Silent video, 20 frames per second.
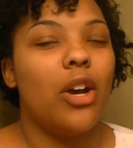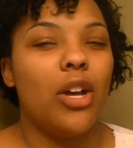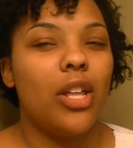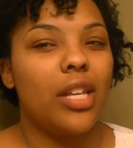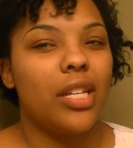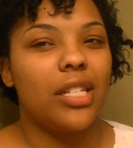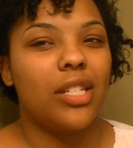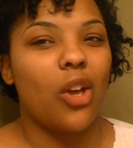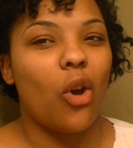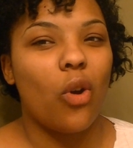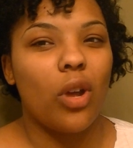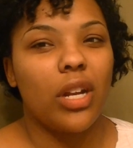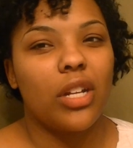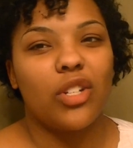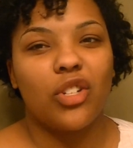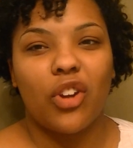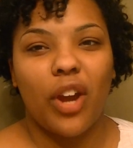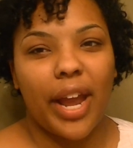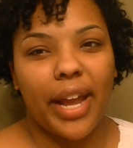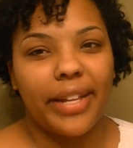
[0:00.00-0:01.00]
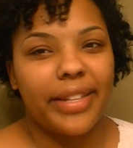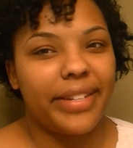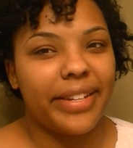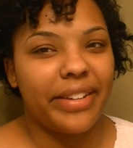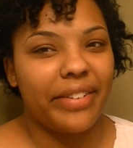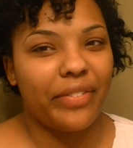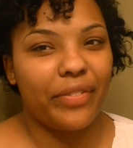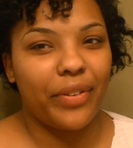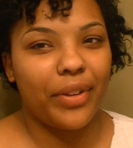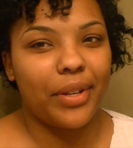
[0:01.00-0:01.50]
It's so
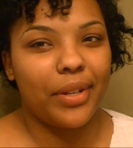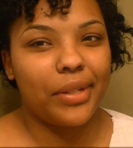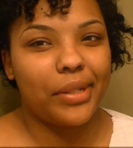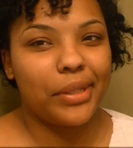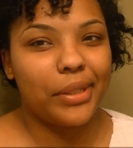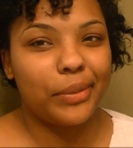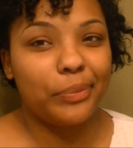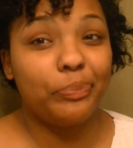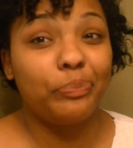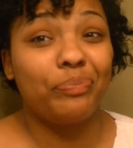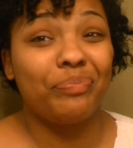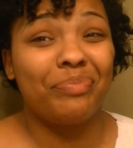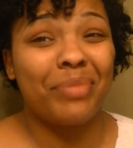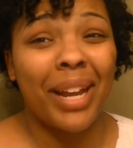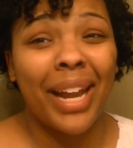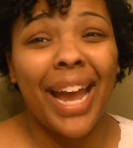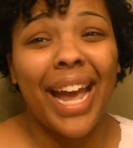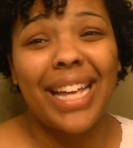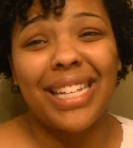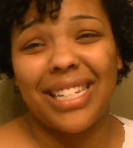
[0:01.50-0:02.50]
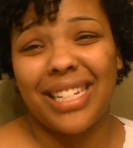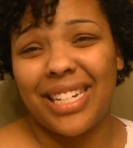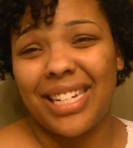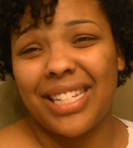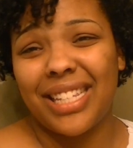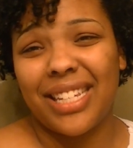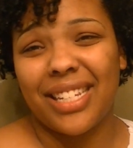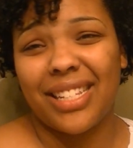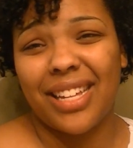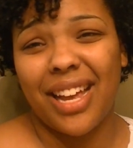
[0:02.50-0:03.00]
unattractive. But gassiness
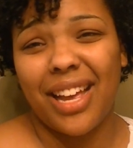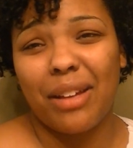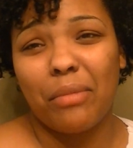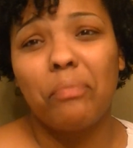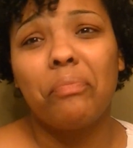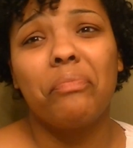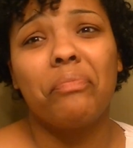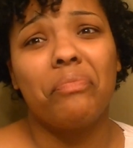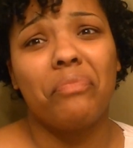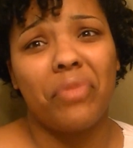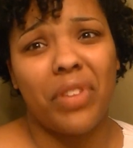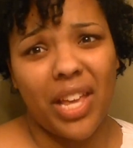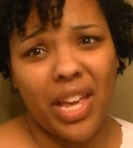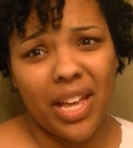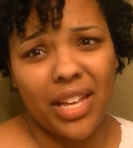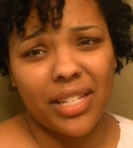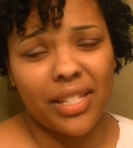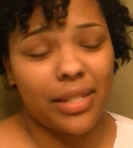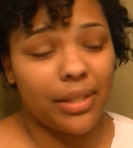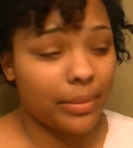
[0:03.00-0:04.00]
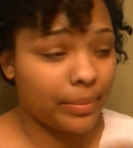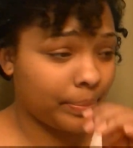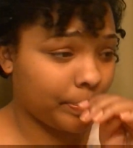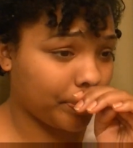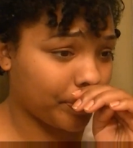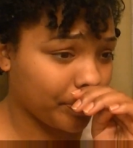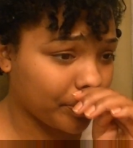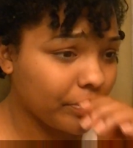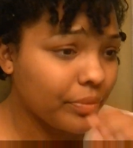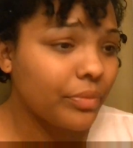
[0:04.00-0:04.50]
this time, yes.
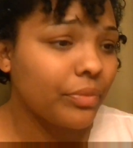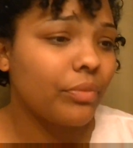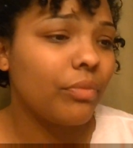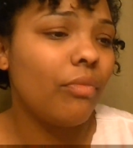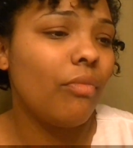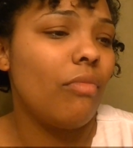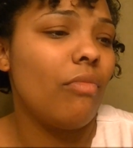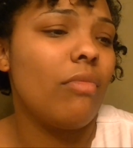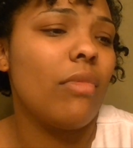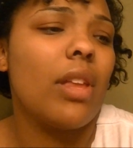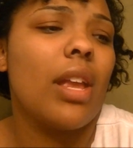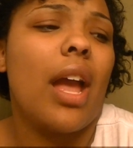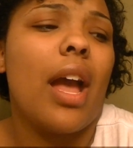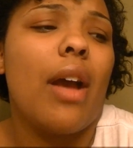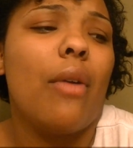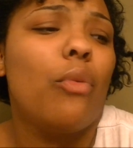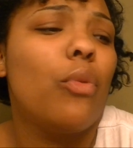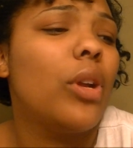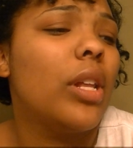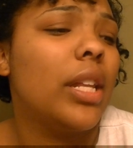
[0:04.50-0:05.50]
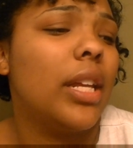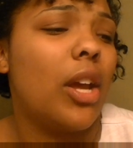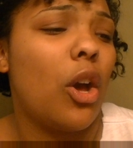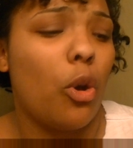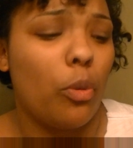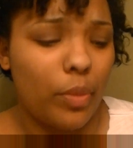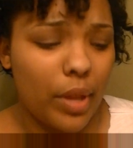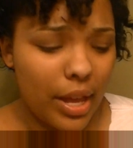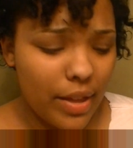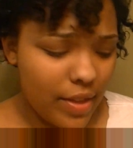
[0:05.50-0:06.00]
I really
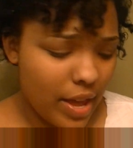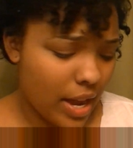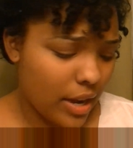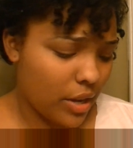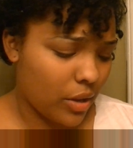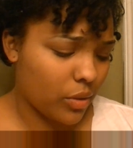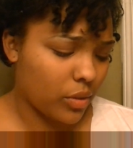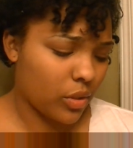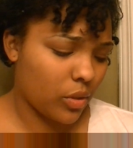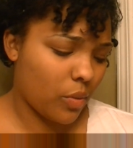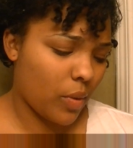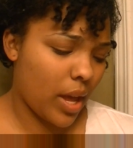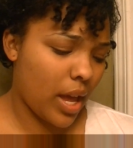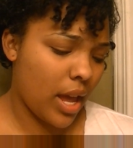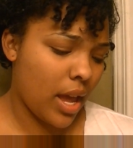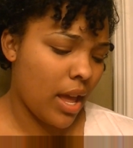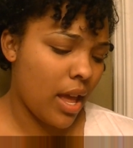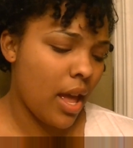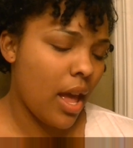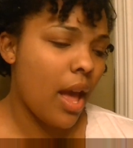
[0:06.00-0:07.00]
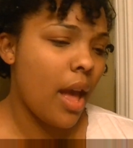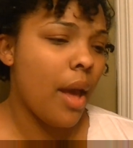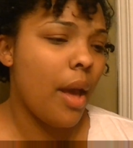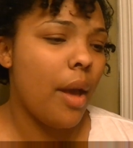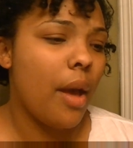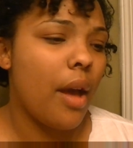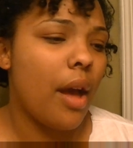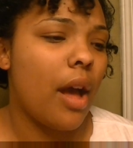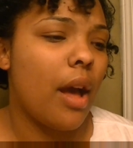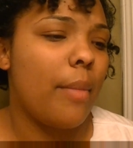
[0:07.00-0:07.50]
hope that that goes away.
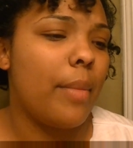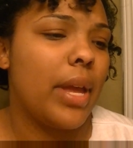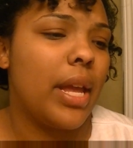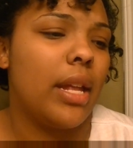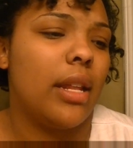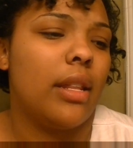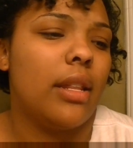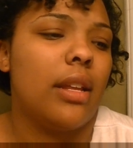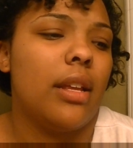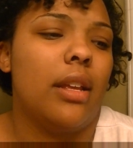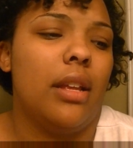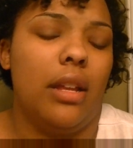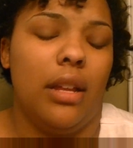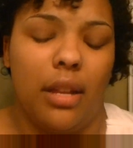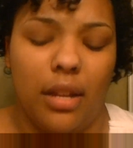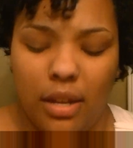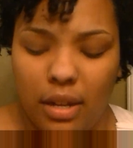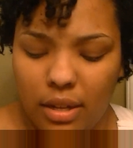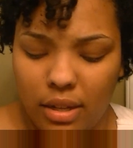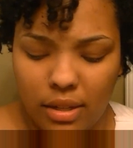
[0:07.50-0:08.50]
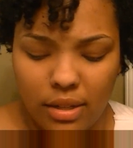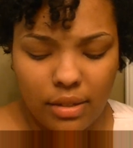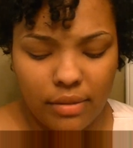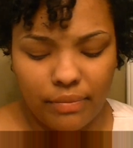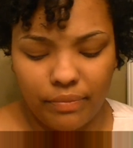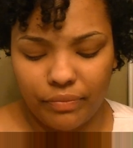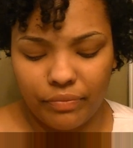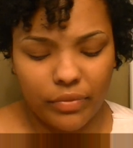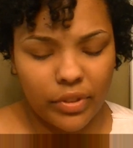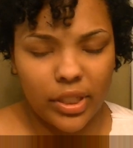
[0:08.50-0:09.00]
I mean,
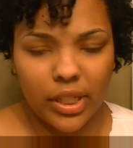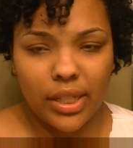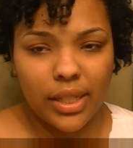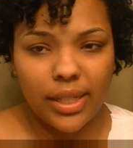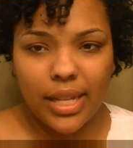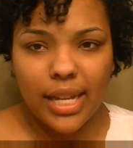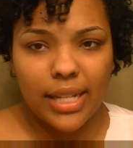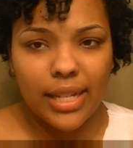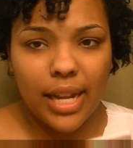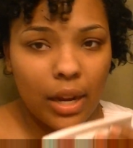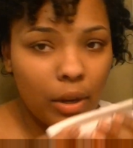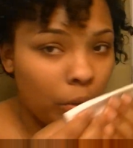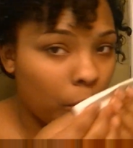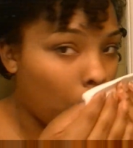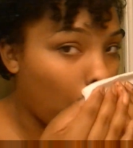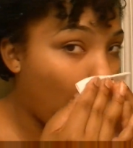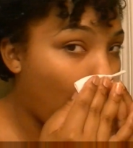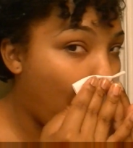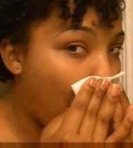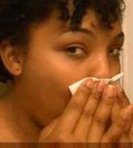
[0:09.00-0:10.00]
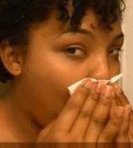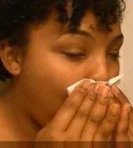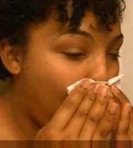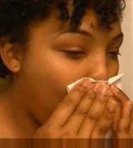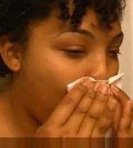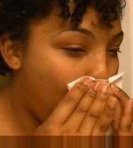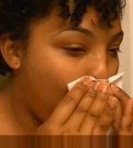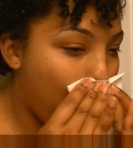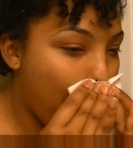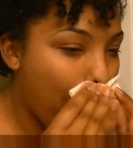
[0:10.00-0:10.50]
just, that's not cool.
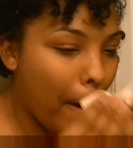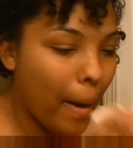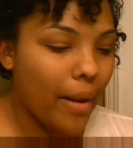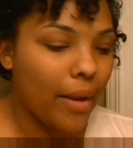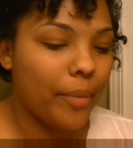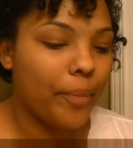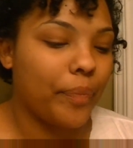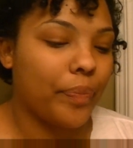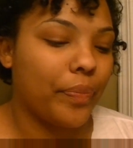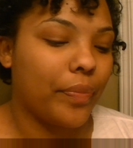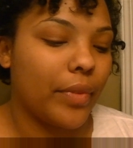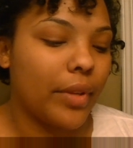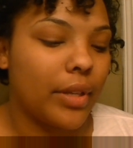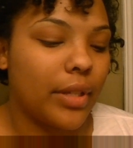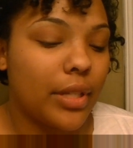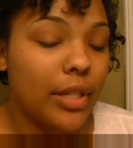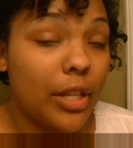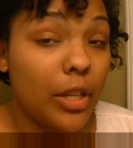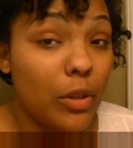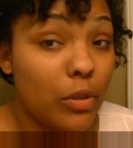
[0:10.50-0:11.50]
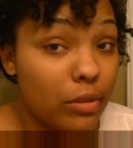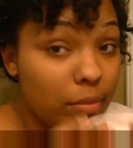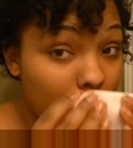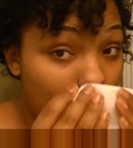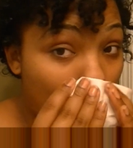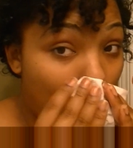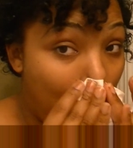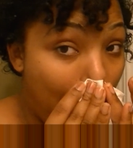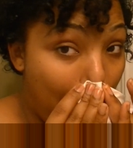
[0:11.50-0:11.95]
Excuse me.